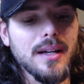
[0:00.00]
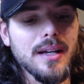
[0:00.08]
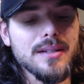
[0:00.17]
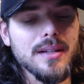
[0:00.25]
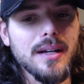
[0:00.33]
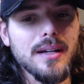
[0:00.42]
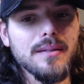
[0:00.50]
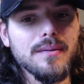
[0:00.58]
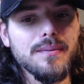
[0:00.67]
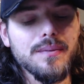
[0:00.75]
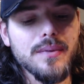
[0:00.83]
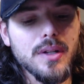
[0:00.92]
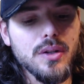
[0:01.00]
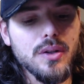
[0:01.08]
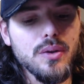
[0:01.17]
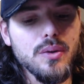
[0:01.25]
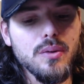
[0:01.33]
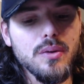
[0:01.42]
It's like
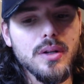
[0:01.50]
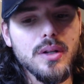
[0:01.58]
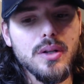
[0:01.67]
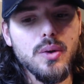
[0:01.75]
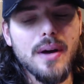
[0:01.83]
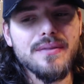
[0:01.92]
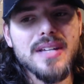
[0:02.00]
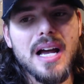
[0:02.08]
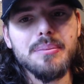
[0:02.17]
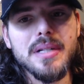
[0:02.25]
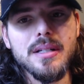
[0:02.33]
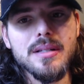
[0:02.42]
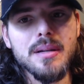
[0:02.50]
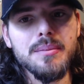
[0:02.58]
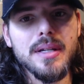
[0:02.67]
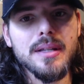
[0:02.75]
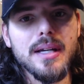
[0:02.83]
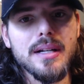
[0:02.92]
you have tapped into
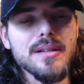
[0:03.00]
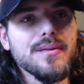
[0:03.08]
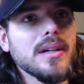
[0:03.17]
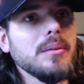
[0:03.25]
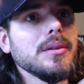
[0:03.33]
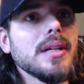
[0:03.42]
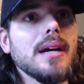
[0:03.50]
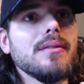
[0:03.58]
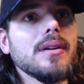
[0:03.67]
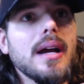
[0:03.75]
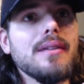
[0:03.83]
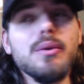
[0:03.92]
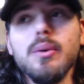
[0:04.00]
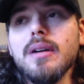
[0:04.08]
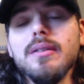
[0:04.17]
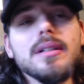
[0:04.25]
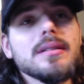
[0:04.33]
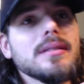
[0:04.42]
something that is available to every one of
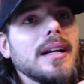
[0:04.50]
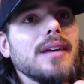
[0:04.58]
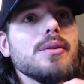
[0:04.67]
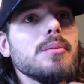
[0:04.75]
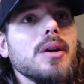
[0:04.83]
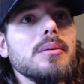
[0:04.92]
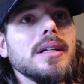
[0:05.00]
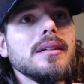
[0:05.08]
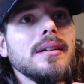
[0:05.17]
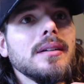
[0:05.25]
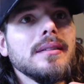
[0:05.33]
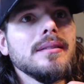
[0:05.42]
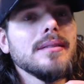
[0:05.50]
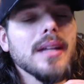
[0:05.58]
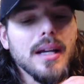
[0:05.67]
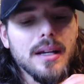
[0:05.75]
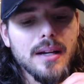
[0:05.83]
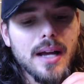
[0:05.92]
us at every moment.
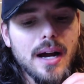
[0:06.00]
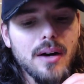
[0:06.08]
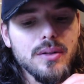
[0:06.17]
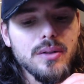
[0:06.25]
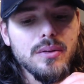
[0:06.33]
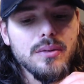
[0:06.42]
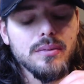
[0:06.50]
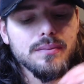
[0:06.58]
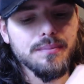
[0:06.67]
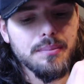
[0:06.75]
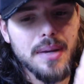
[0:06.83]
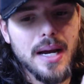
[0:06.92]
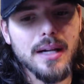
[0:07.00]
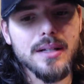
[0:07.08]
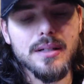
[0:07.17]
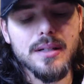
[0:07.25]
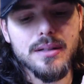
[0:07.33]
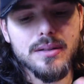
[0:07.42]
and how you package
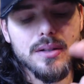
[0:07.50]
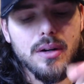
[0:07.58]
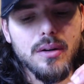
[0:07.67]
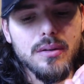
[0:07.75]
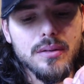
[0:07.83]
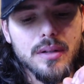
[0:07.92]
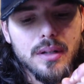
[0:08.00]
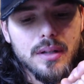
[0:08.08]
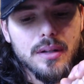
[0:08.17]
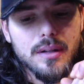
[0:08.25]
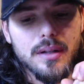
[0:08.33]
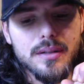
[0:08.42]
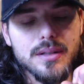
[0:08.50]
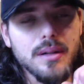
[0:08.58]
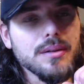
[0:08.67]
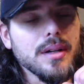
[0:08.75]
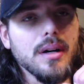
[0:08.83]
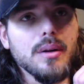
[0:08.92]
it is so
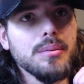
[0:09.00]
dope.